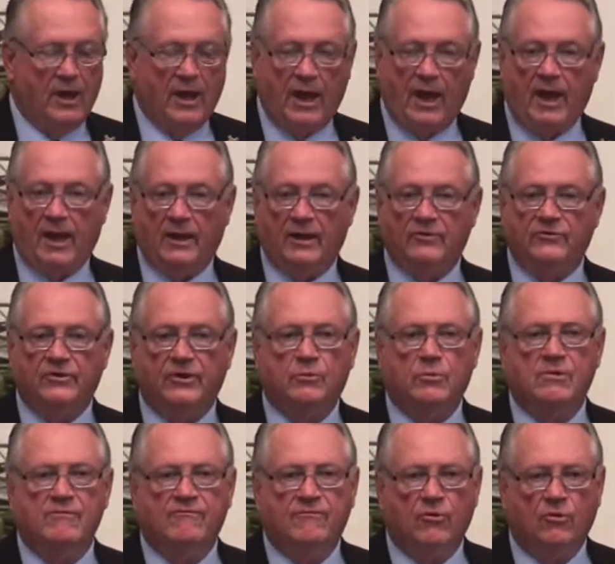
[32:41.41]
And it's
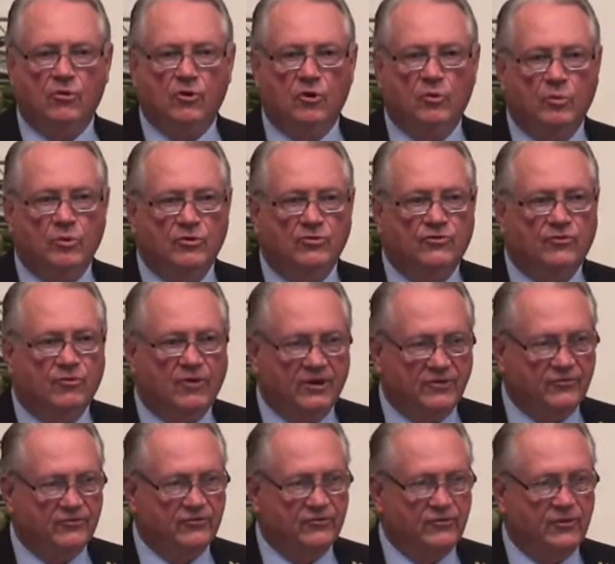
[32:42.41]
irrevocable
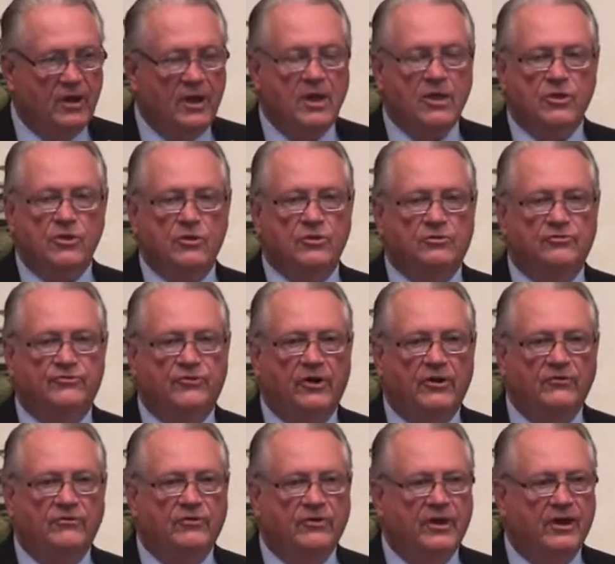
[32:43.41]
trusts. The
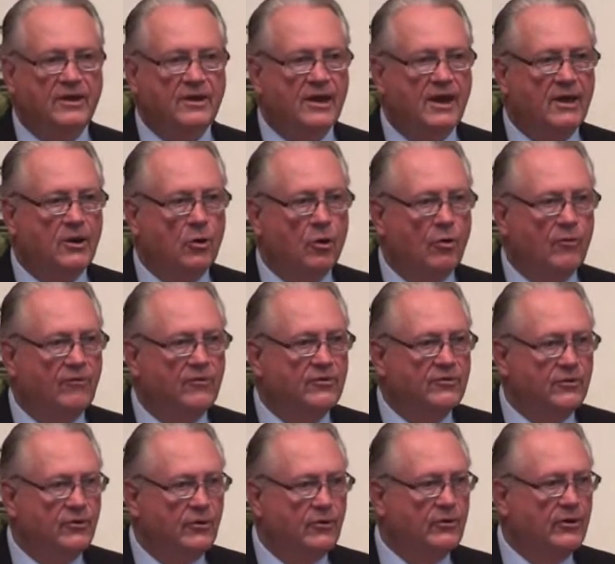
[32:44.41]
judge cannot
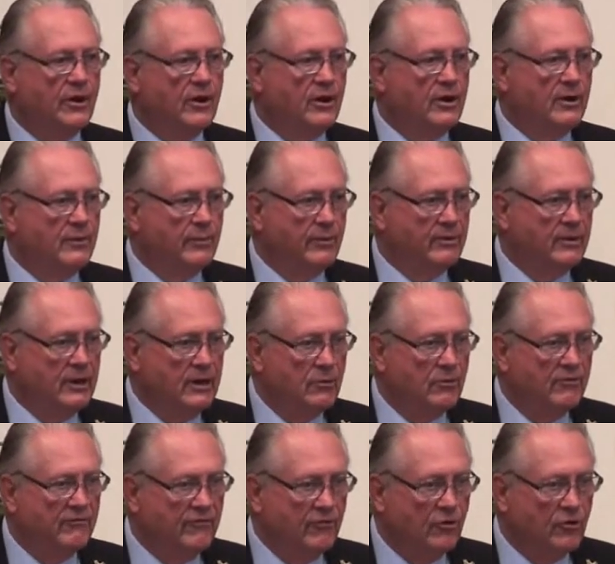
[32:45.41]
overturn an
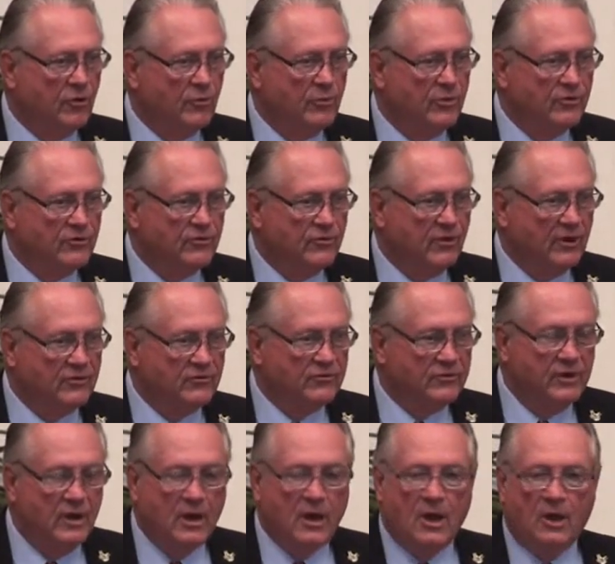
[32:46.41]
irrevocable
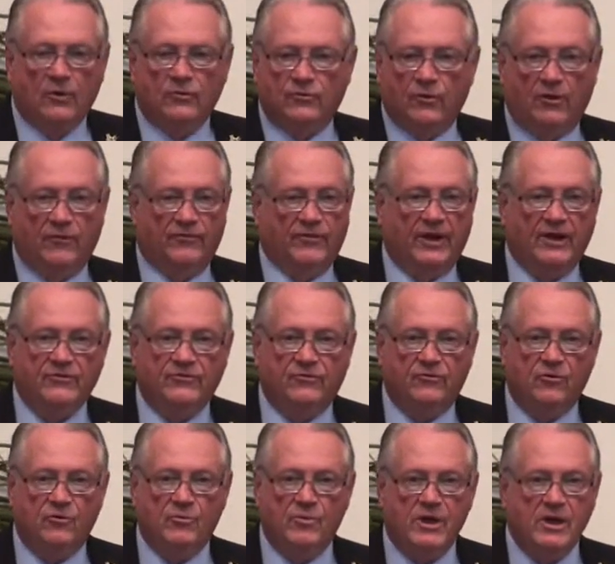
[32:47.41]
trust. So if they
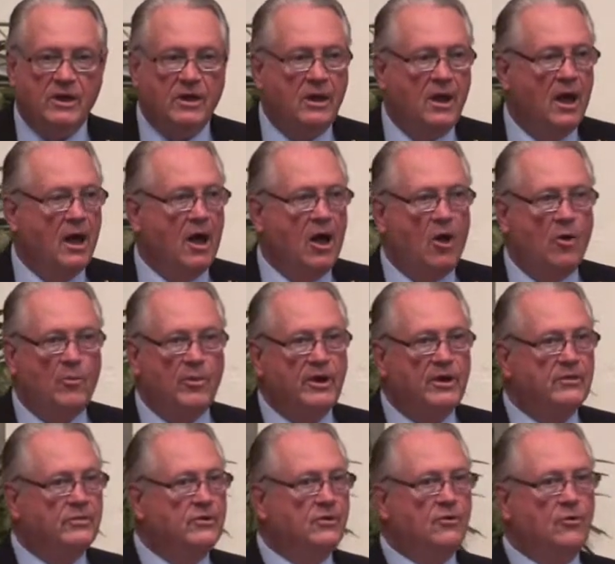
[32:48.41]
sue me, I'll be
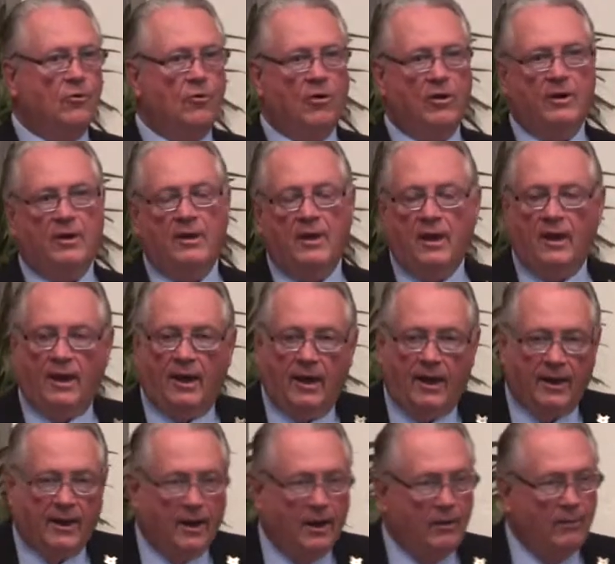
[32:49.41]
in the court
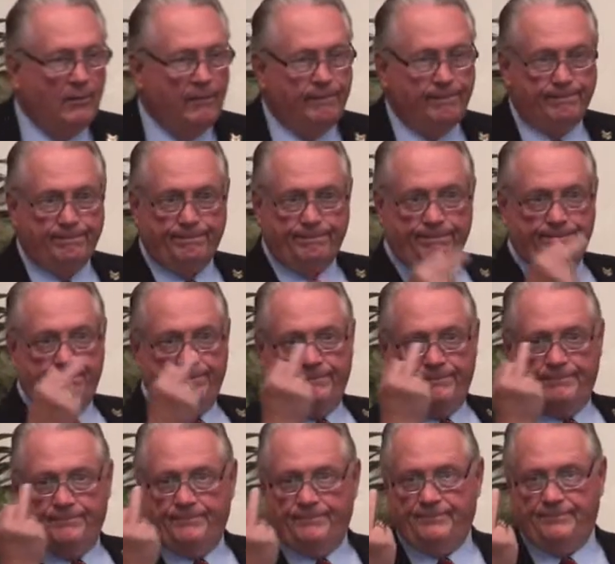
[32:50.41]
and I'll
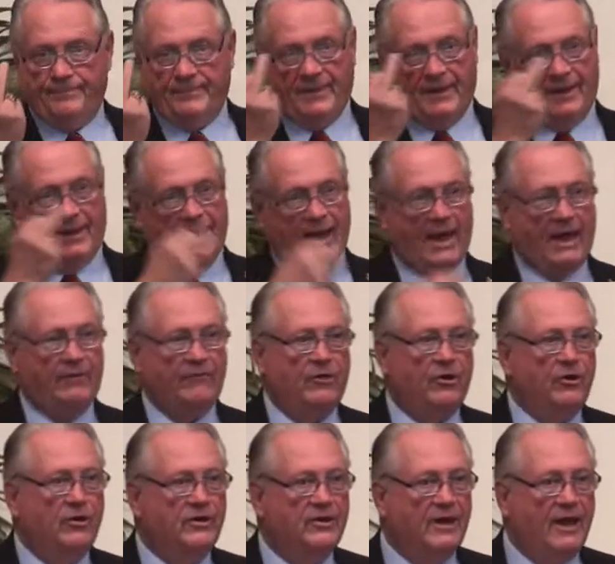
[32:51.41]
have a
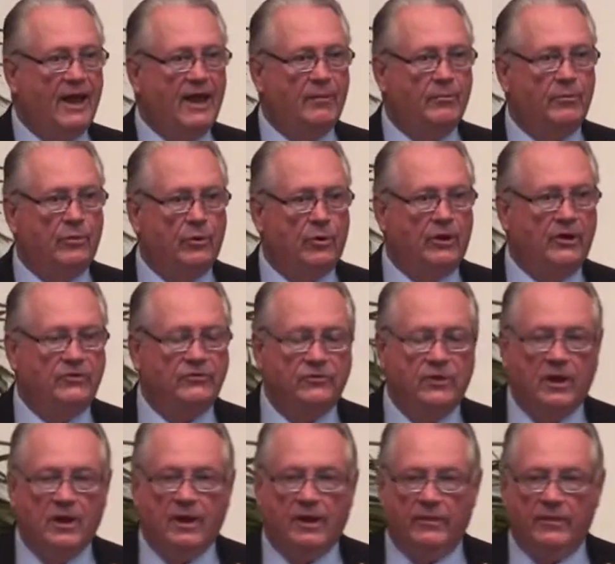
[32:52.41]
good time, boys.
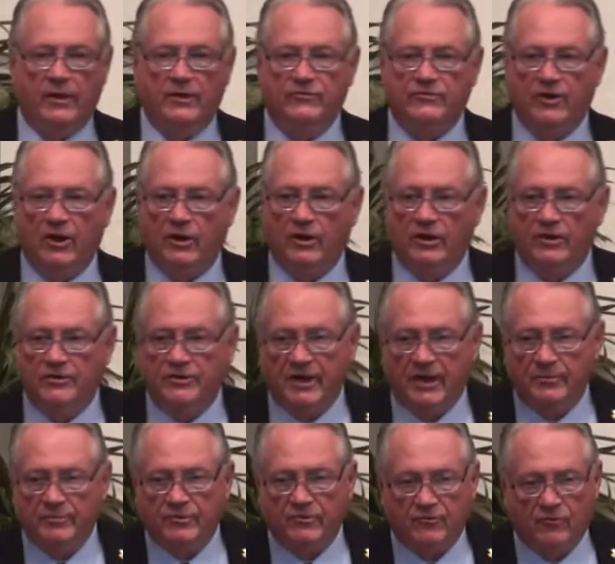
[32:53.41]
They say,
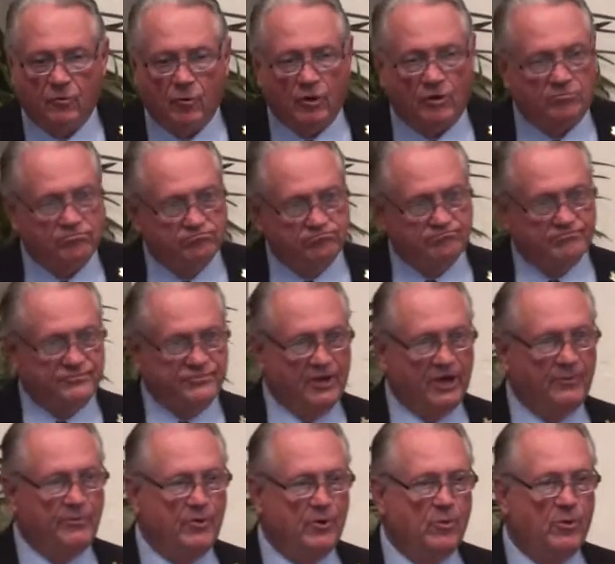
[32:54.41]
contempt of court.
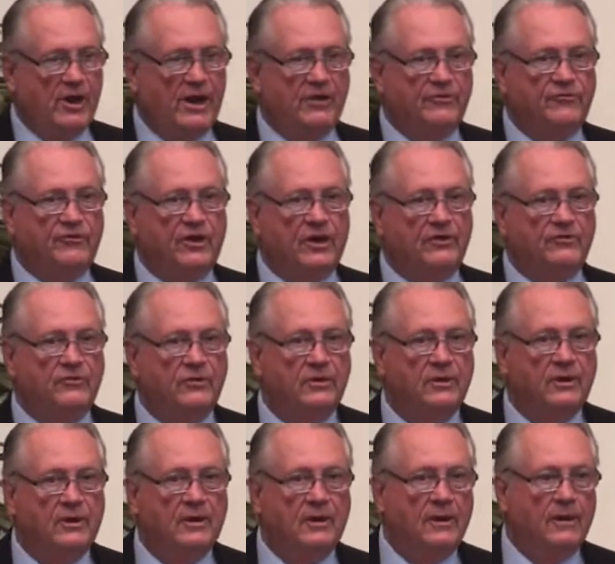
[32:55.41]
Take me away, judge,
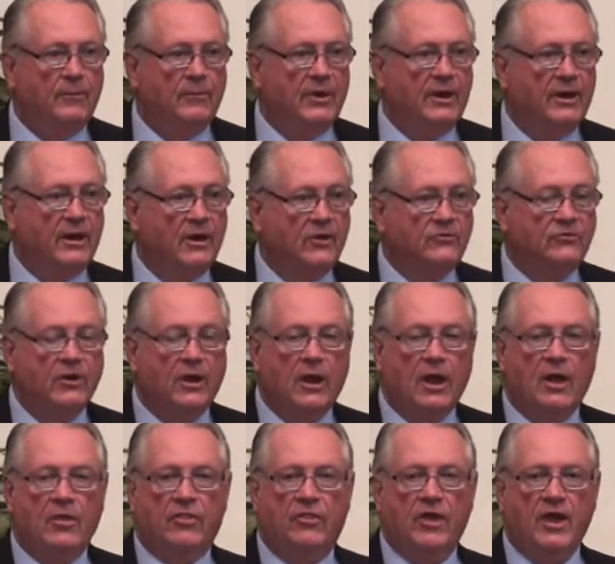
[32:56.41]
because
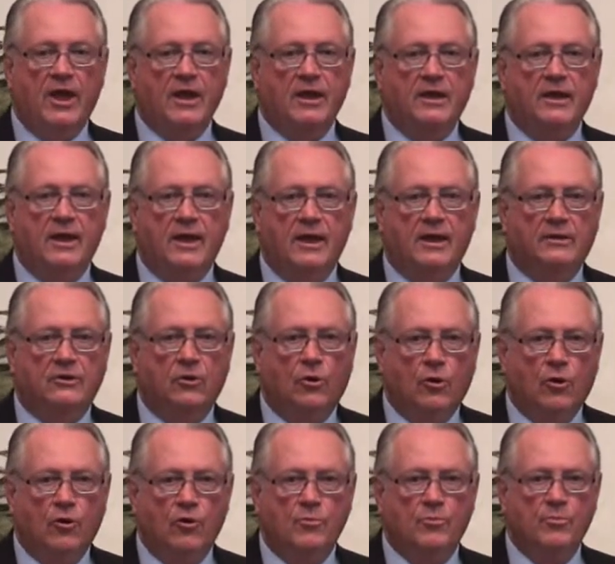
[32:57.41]
they can't
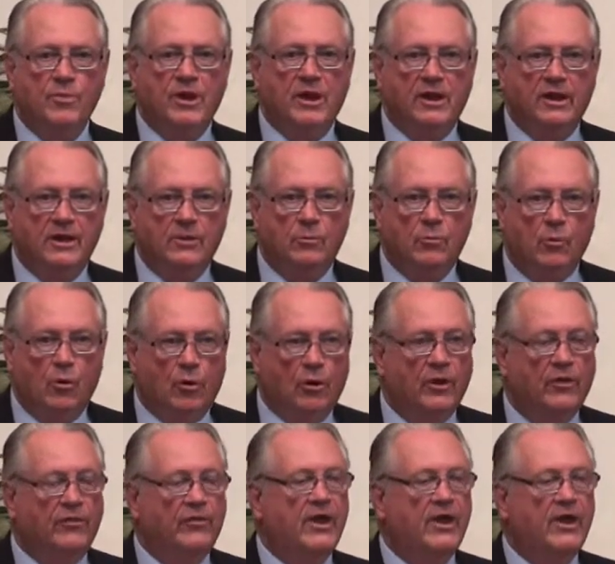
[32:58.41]
hurt me anymore.